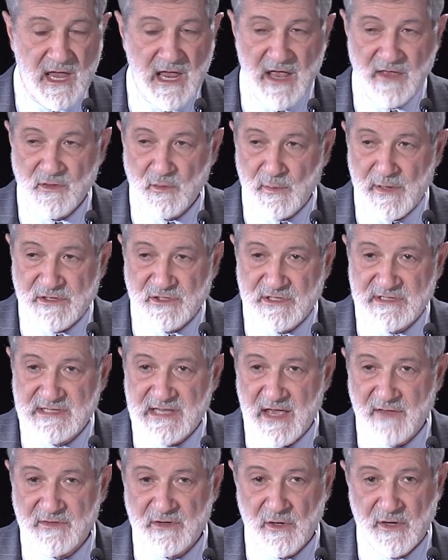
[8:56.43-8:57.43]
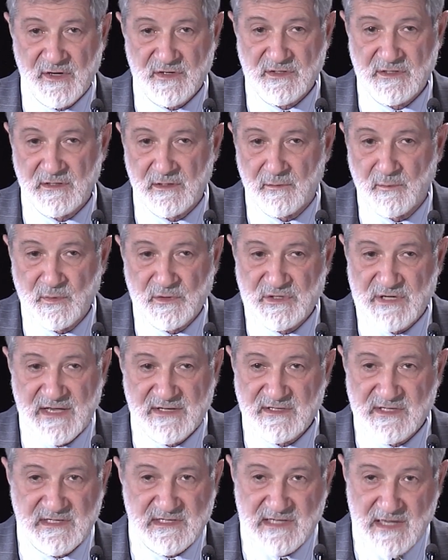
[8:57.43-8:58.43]
And the Russians have an arsenal which
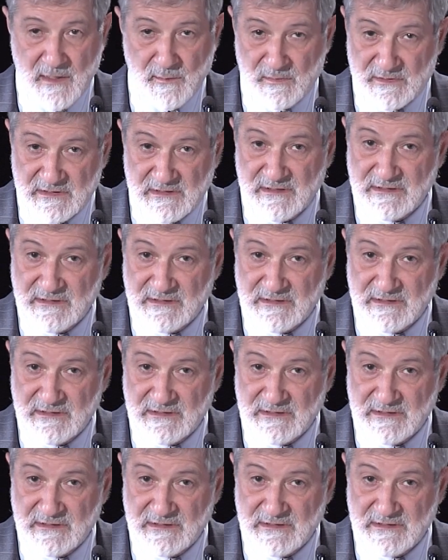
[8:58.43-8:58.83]
has the same,